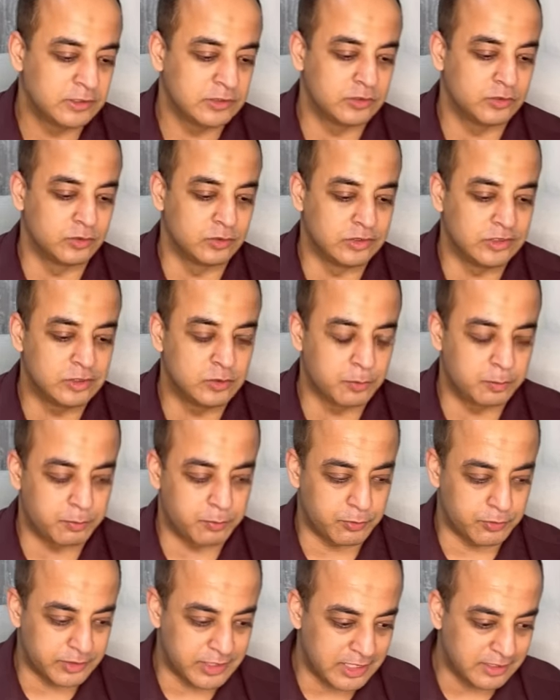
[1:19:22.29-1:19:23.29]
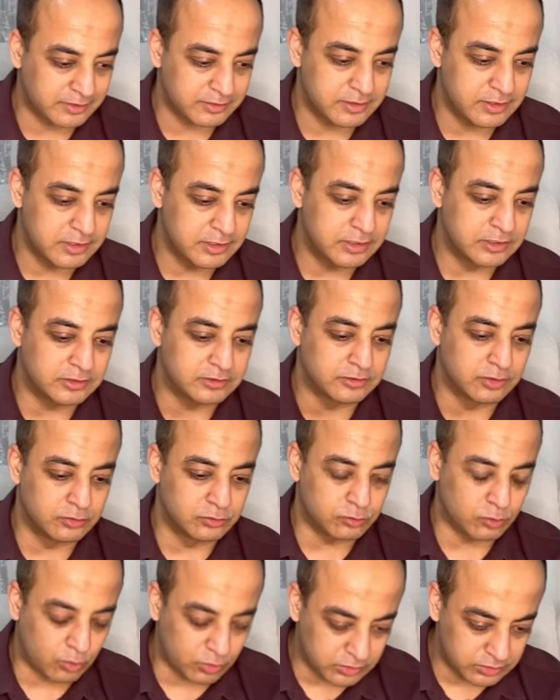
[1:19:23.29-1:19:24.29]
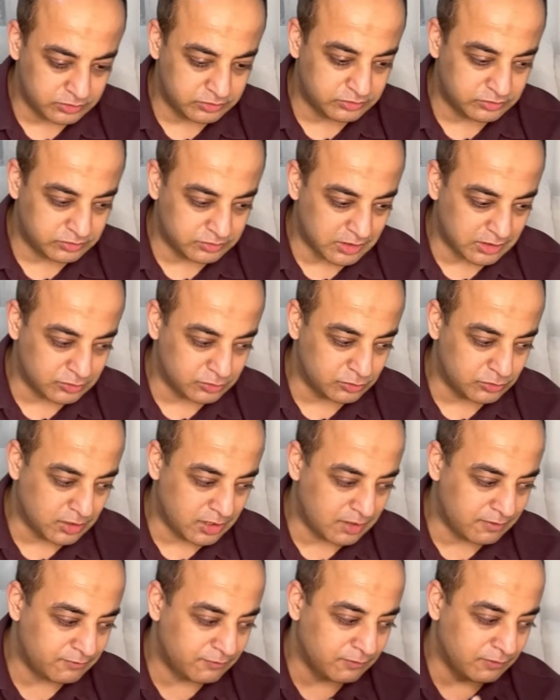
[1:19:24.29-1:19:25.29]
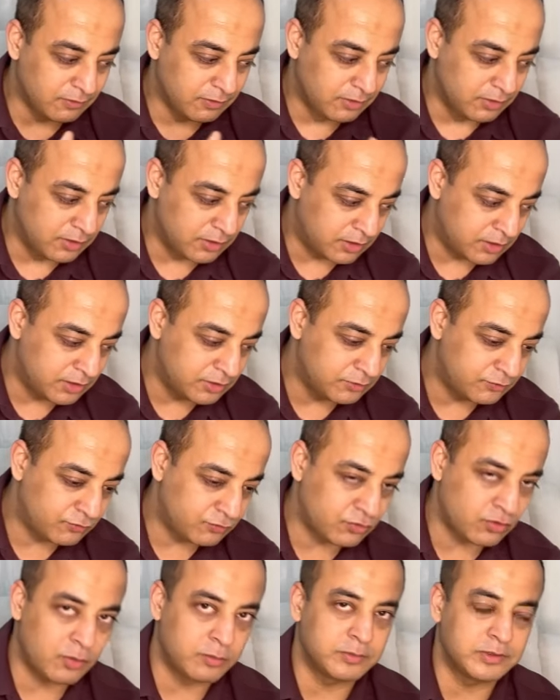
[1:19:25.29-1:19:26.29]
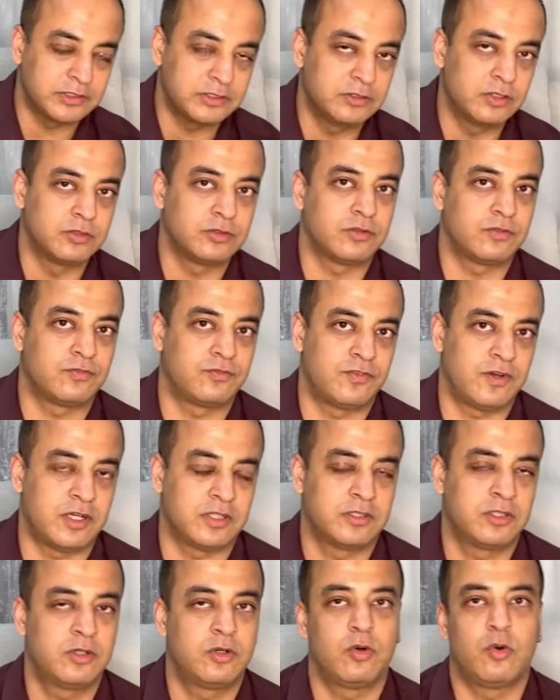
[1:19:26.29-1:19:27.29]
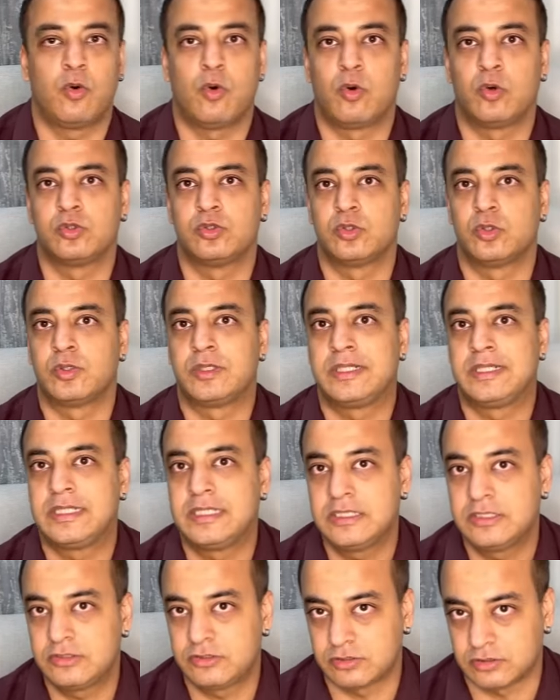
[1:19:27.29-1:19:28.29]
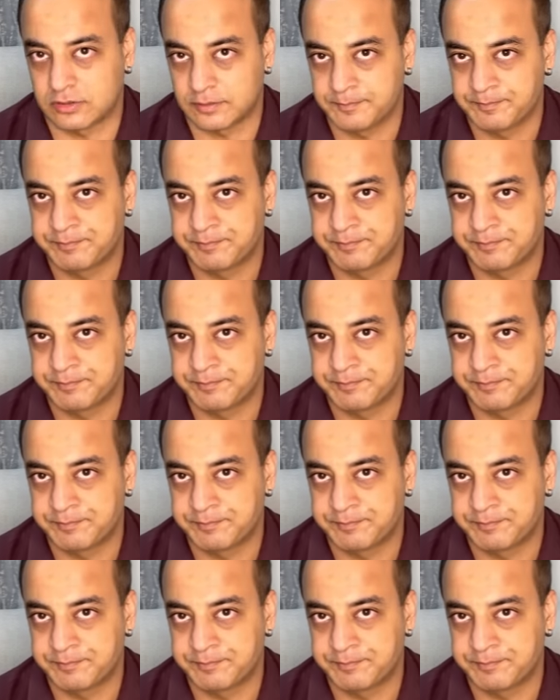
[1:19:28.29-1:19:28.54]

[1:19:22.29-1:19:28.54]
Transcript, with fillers: You need to protect the knowledge that you have learned from either your father or your teacher.